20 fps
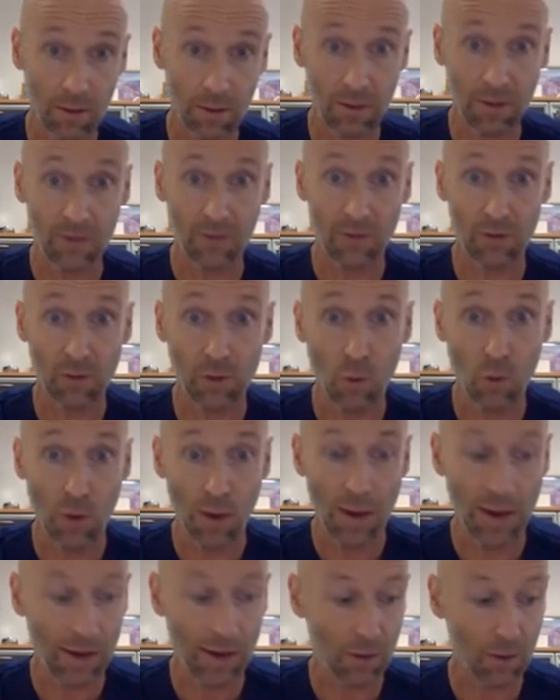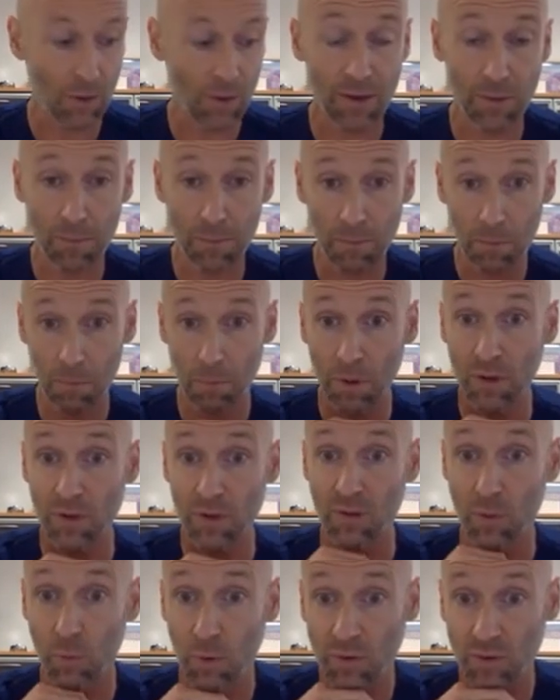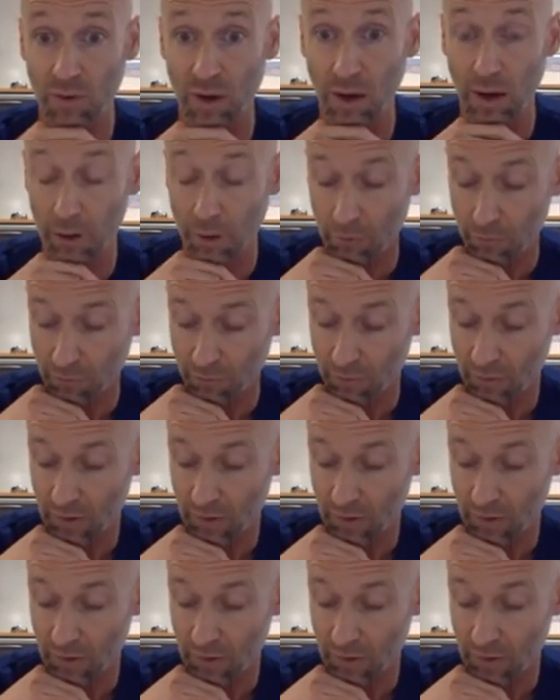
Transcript: this new algorithm, because there was a lot of